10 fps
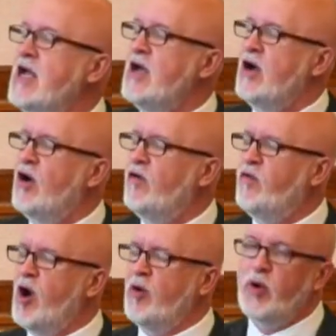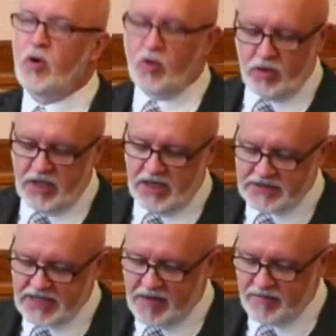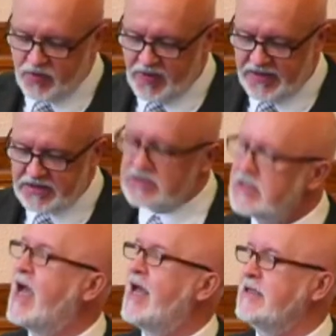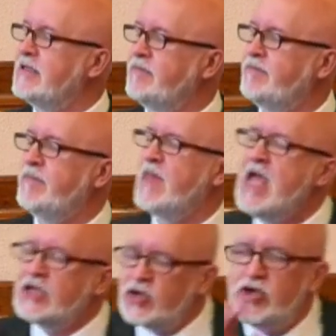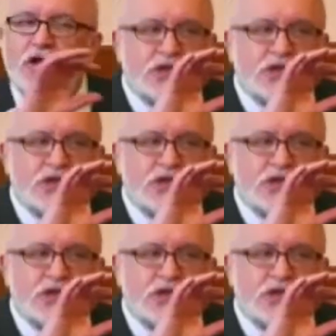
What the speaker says: of what Paul has come to understand. So here's